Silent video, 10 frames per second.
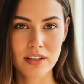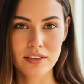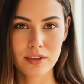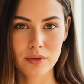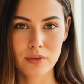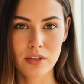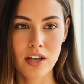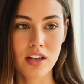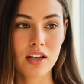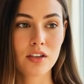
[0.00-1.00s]
batch,
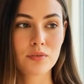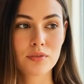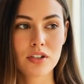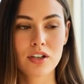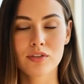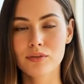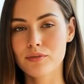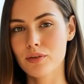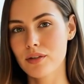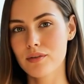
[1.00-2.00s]
"and proper
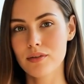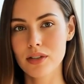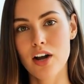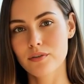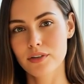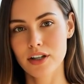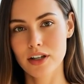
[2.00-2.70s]
commercial equipment."